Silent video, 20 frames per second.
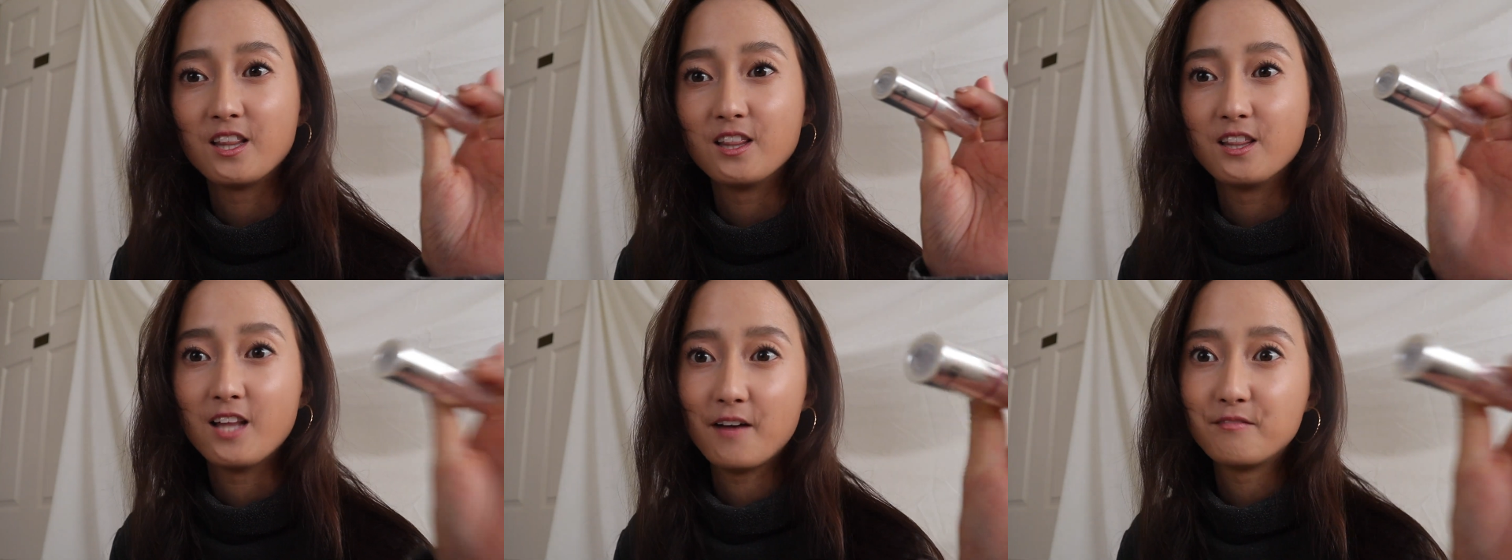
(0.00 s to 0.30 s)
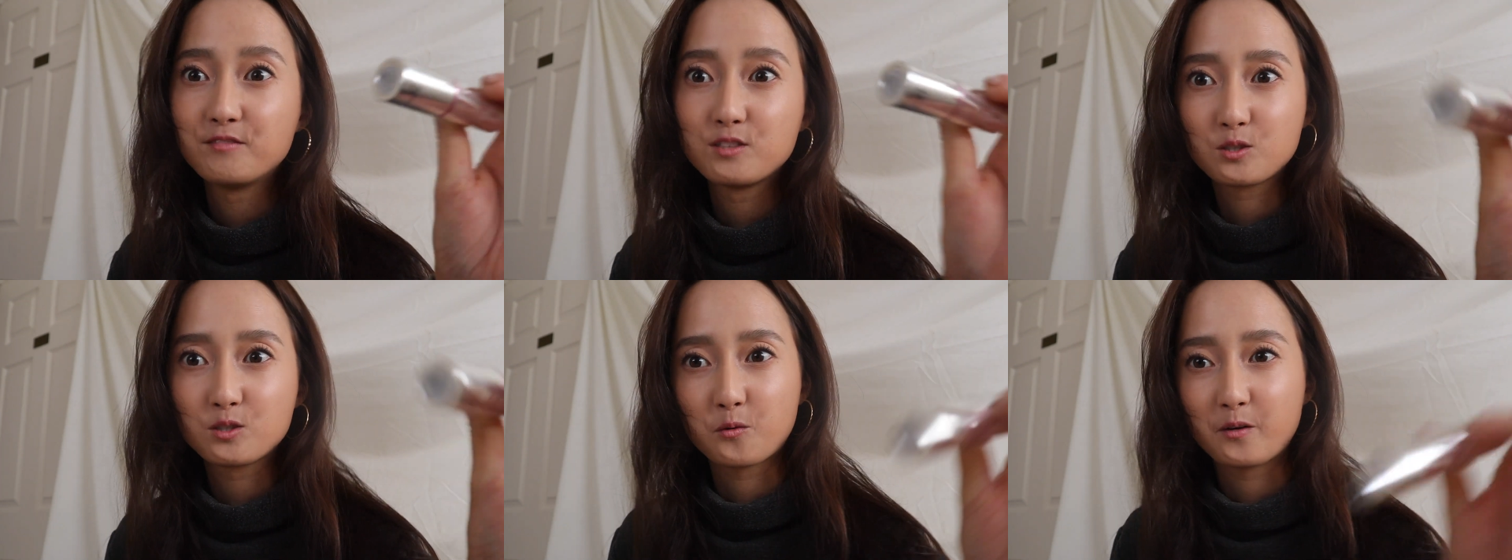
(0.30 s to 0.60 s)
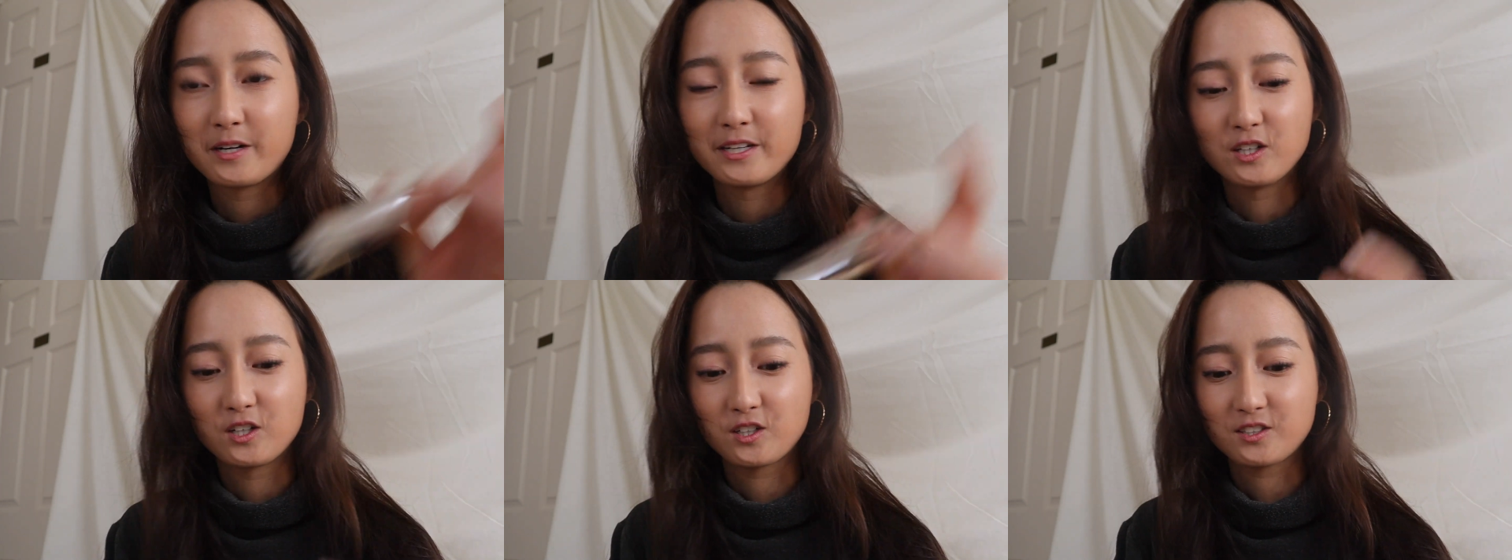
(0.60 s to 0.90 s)
Love
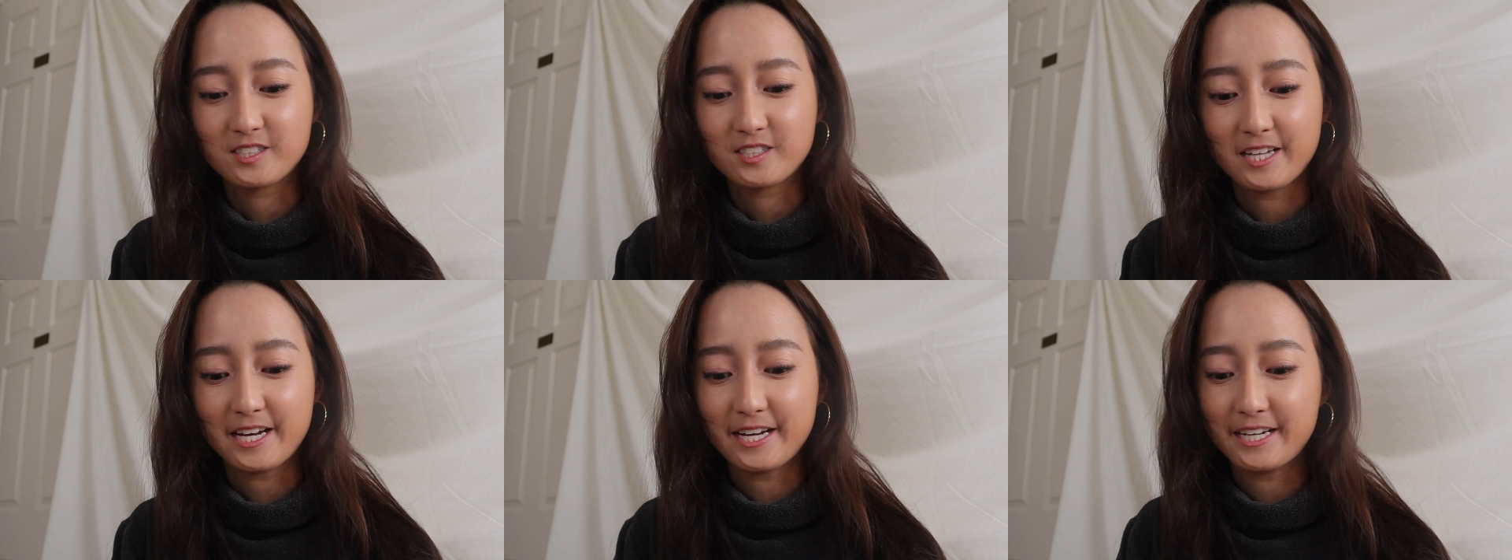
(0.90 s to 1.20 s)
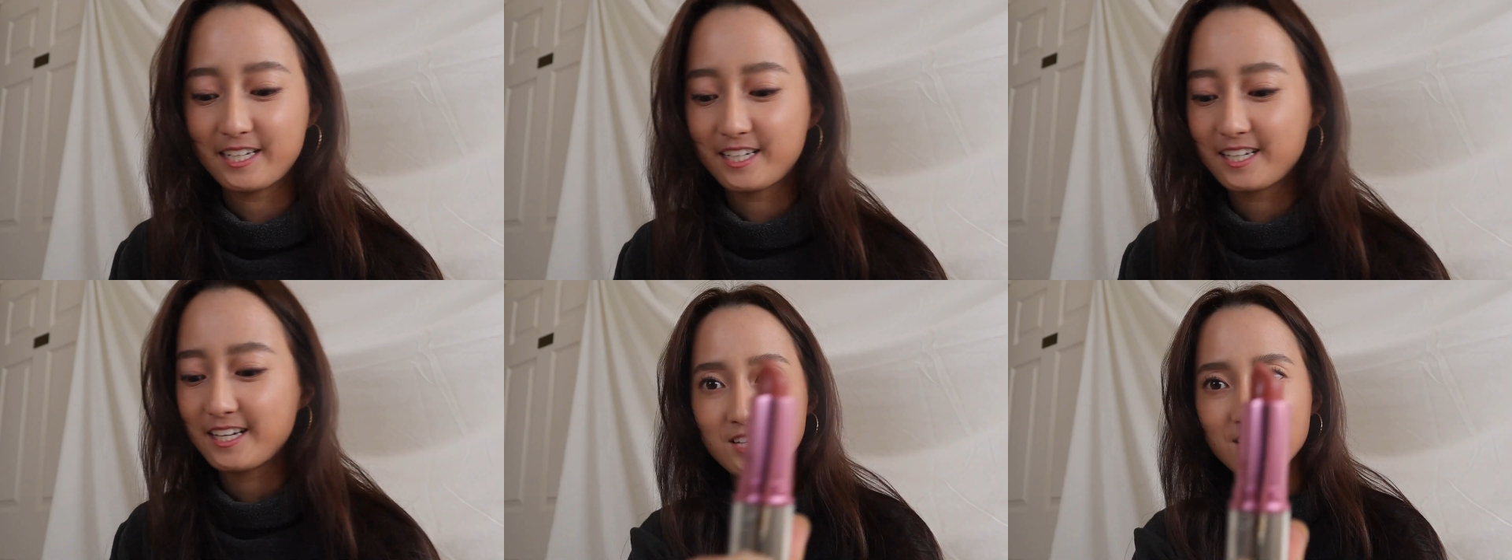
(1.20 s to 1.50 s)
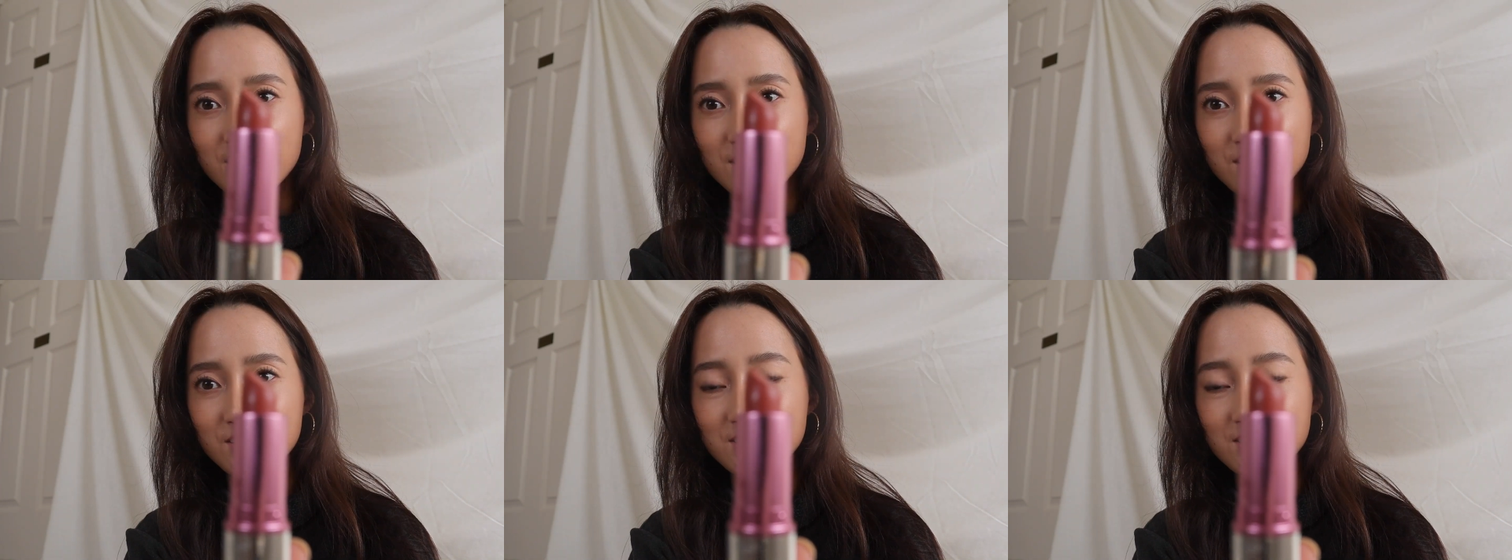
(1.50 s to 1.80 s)
Story looks like.
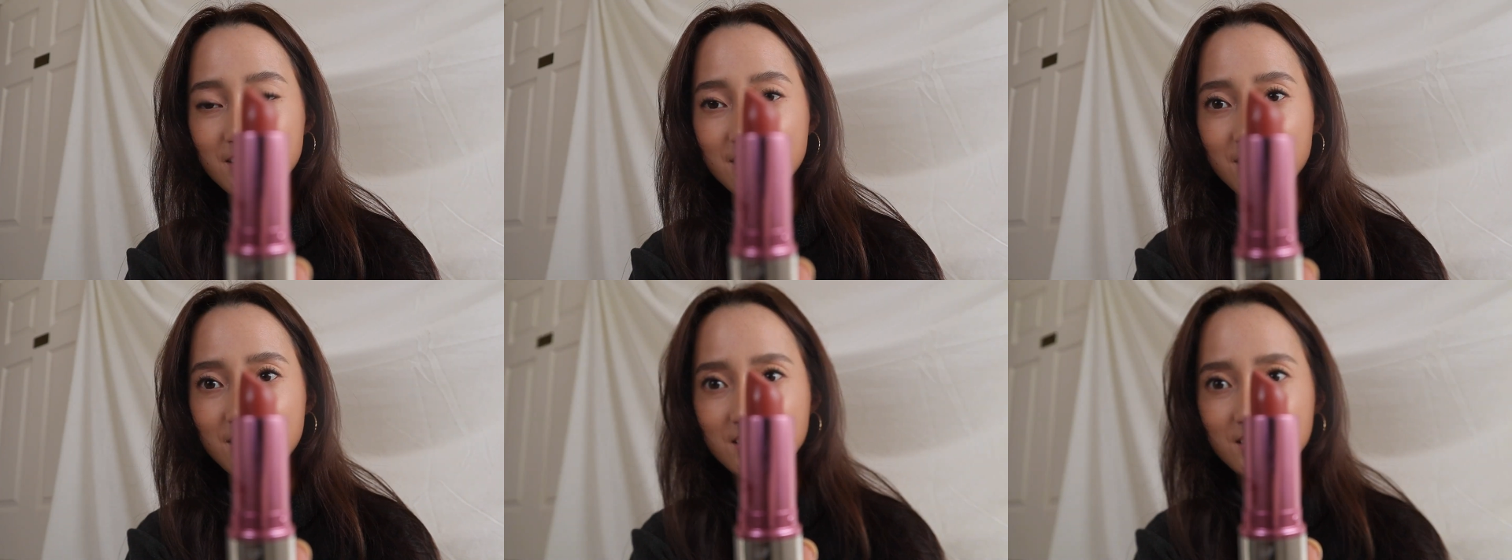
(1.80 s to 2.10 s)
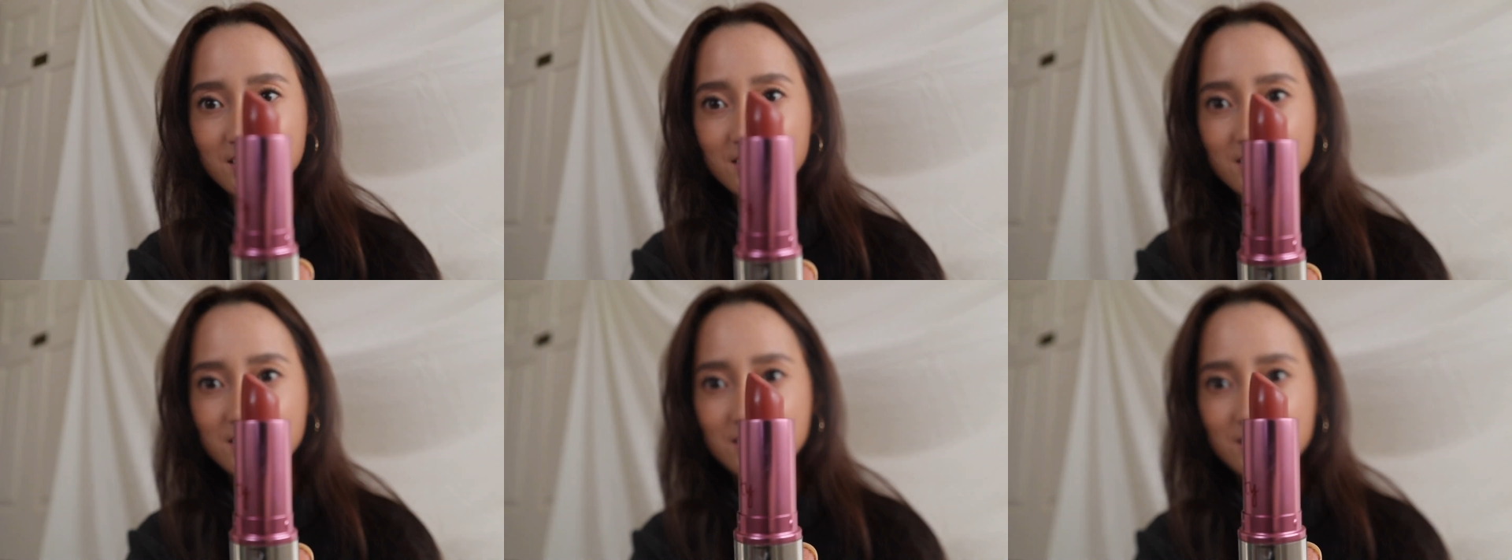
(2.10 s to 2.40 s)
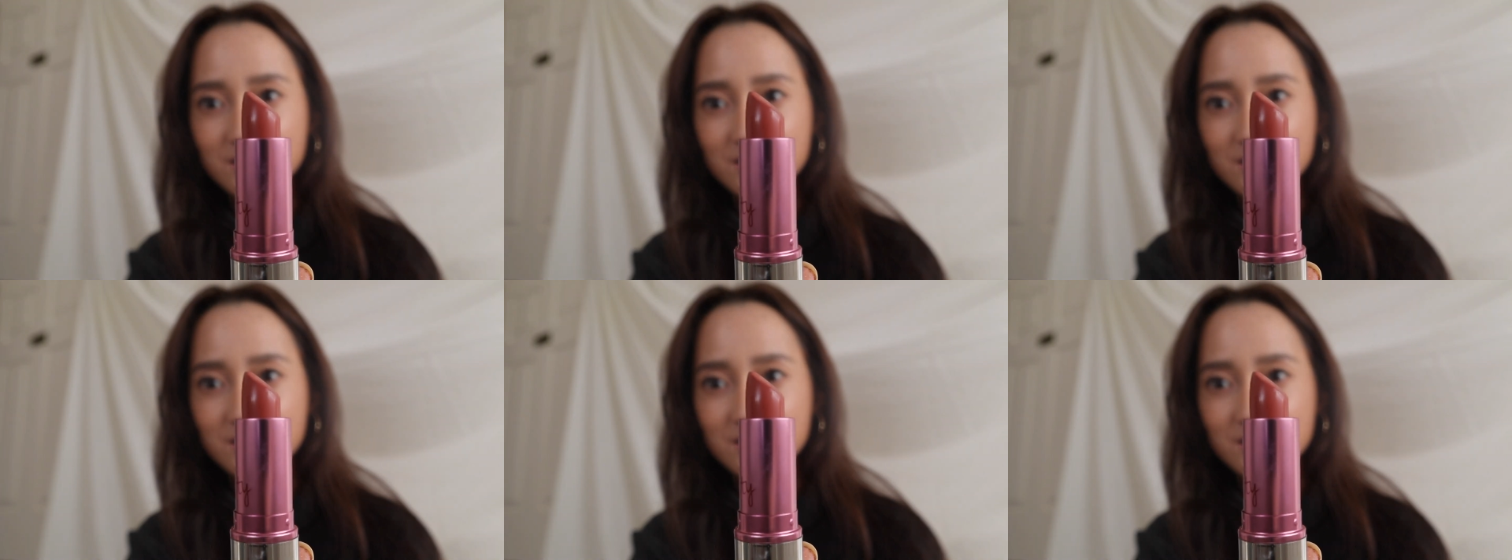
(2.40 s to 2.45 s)
Looks like this.